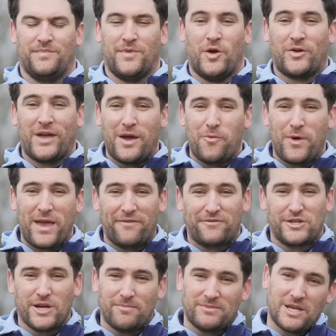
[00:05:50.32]
Okay, we have
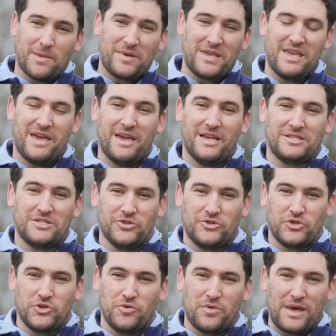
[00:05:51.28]
jumped up a year to
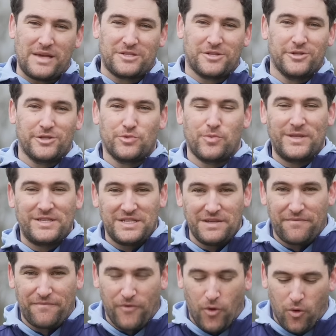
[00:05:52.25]

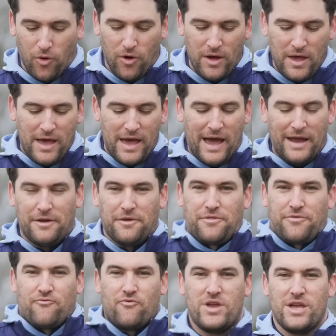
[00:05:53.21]
2024, and at
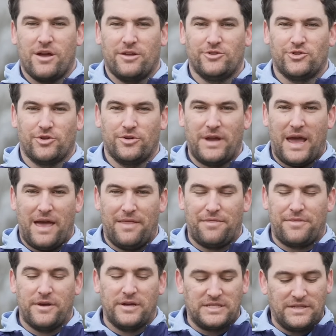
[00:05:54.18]

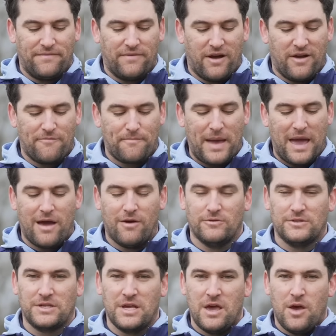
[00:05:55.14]

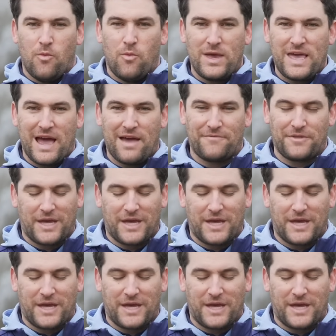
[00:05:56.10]
£335, we have